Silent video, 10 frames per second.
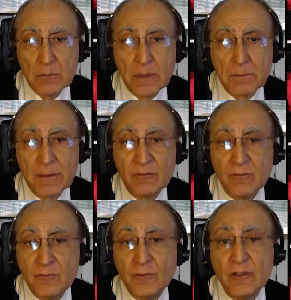but be
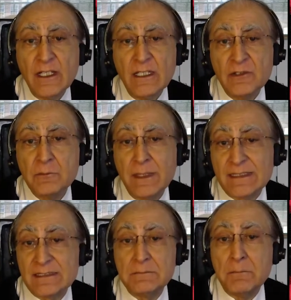free to
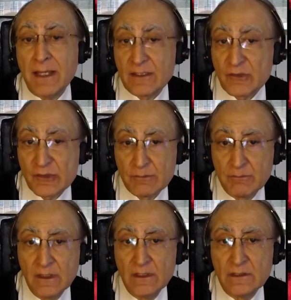mix and match.
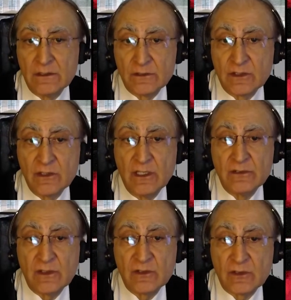So
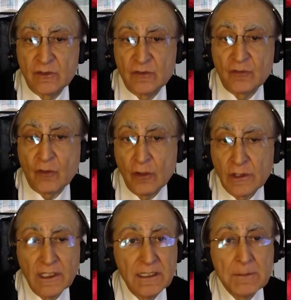it's a
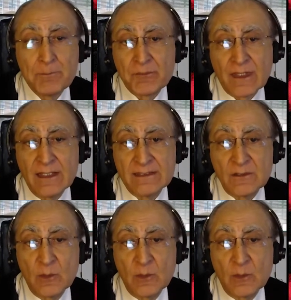strongly, as it